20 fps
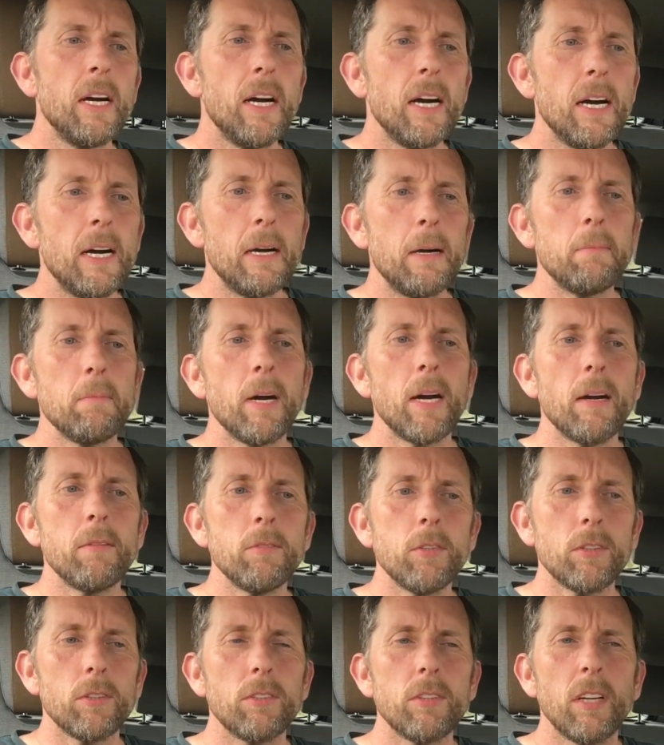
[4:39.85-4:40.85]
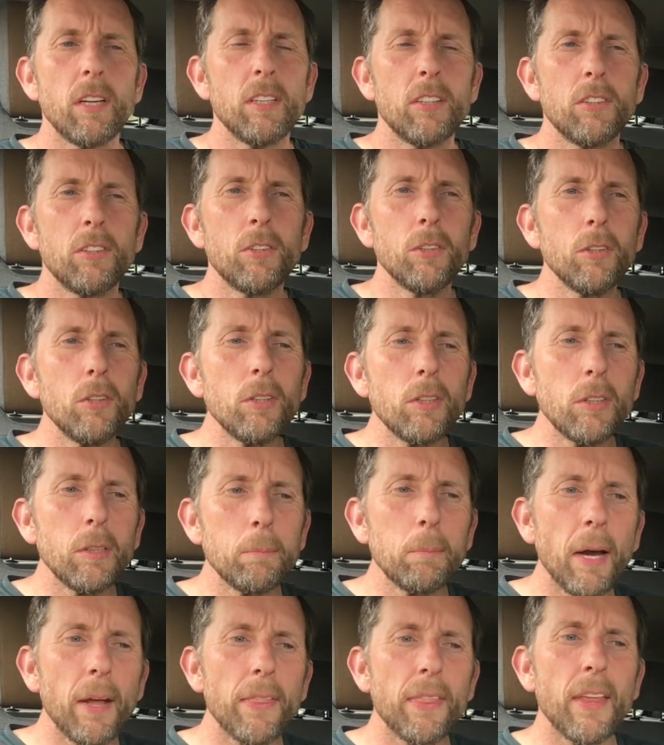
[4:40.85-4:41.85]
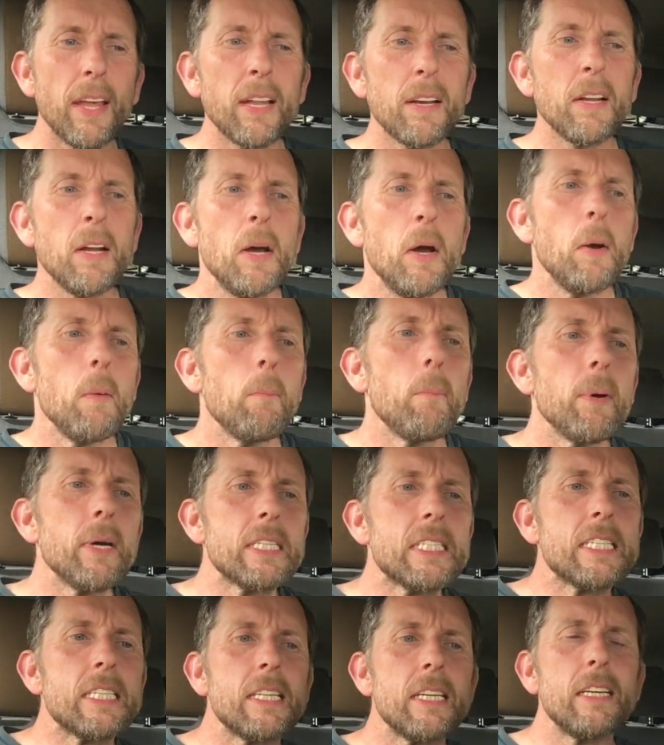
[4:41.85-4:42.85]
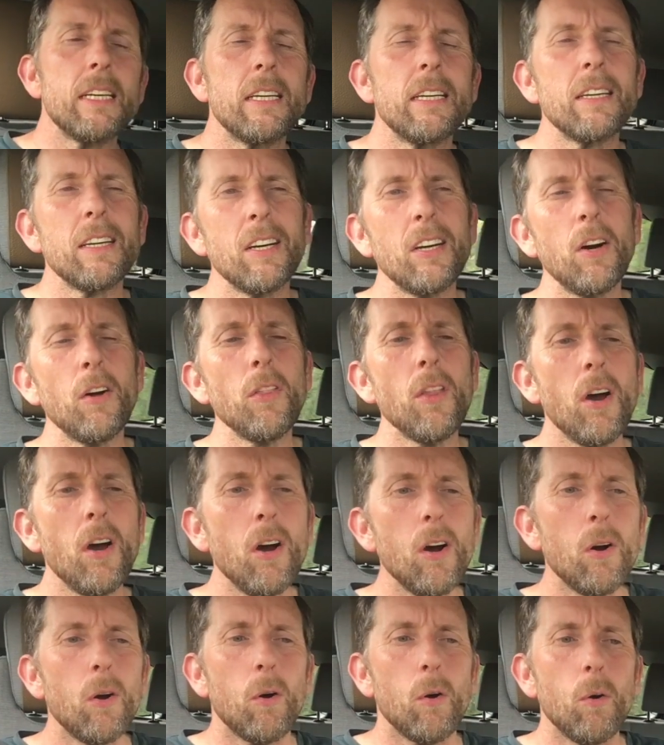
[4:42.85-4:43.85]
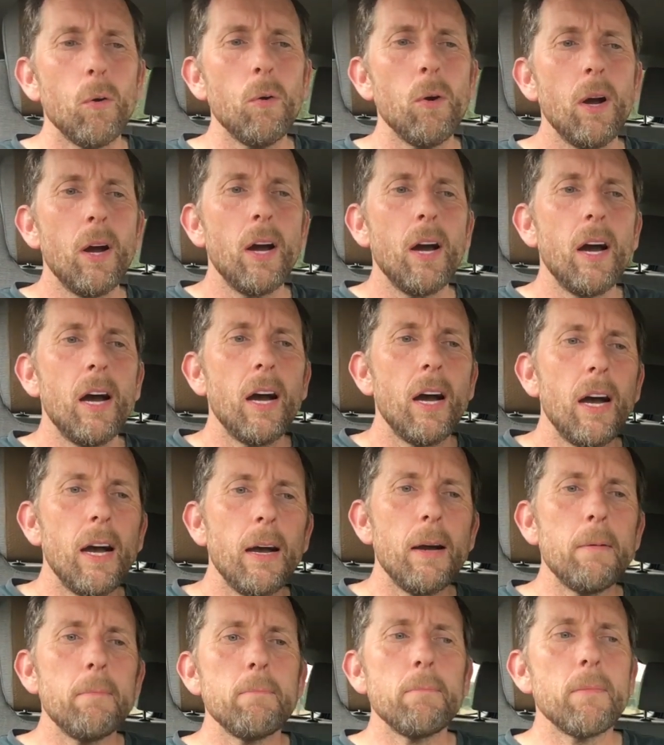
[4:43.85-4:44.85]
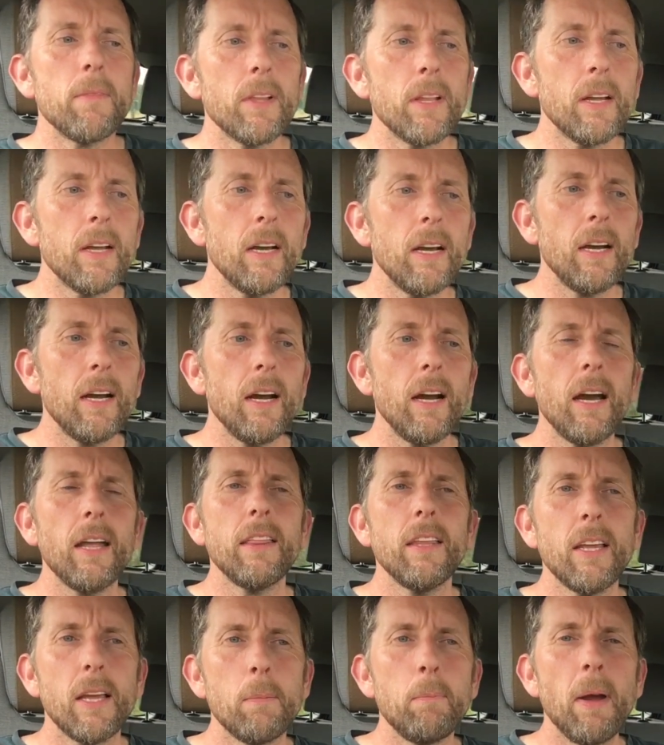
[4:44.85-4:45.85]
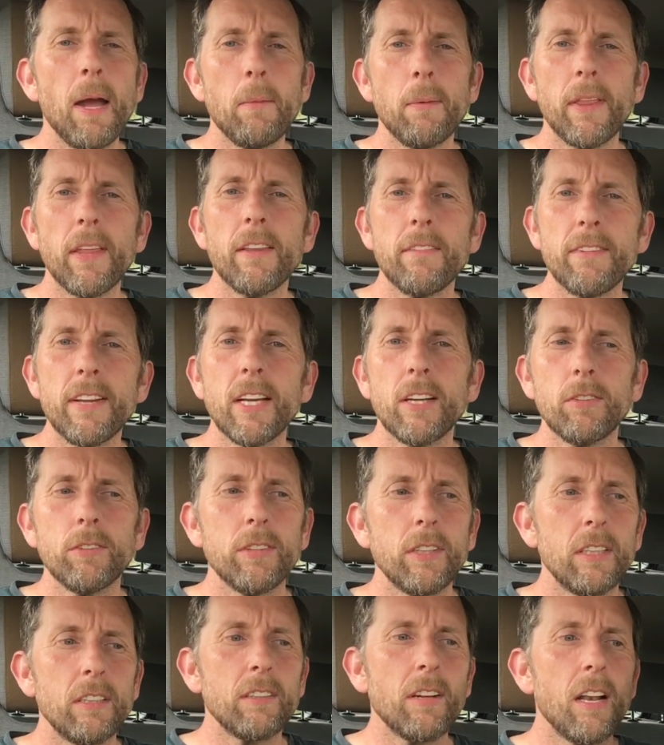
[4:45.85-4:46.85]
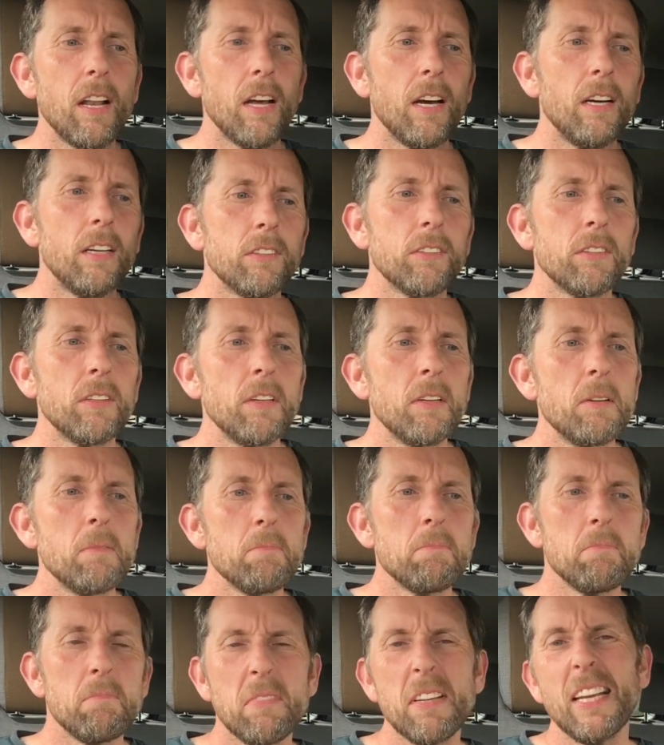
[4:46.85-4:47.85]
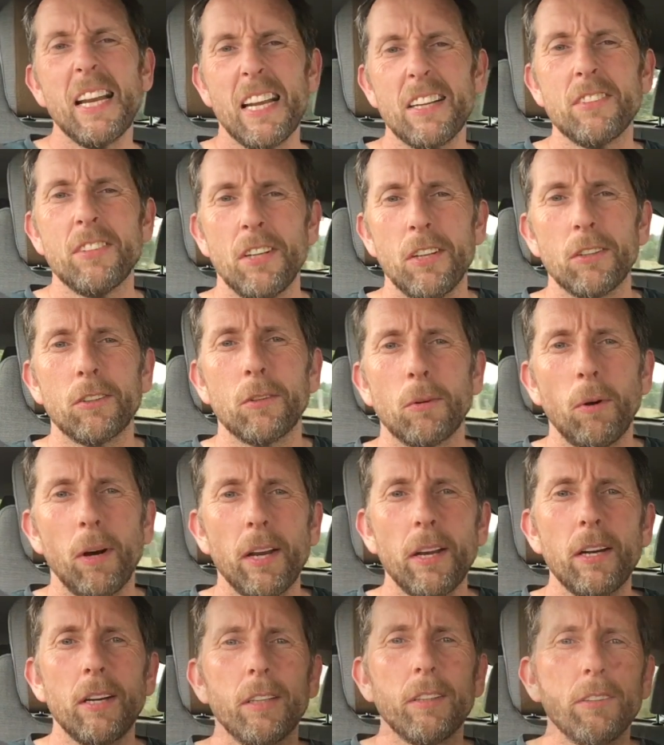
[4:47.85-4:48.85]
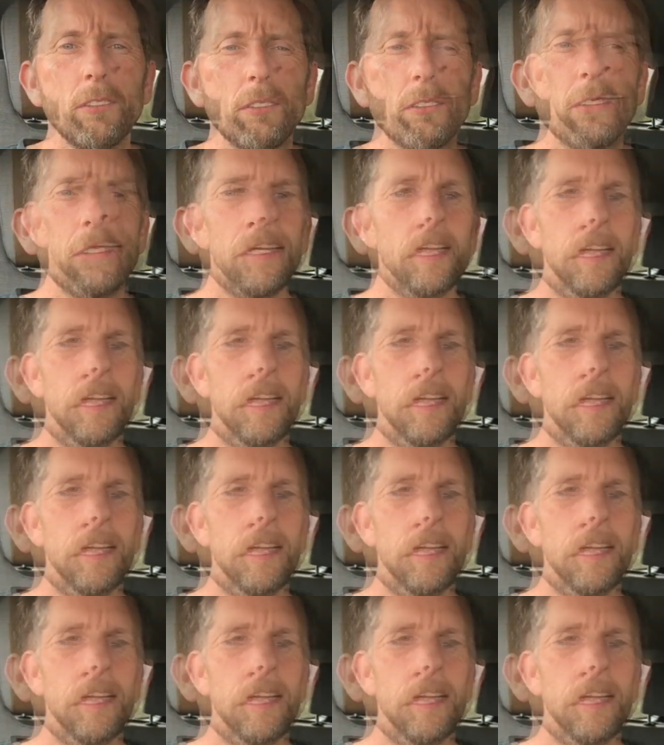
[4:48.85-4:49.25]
I'm not entirely sure about that, but on the whole, I think compared with other vehicles in its class, it actually looks quite nice.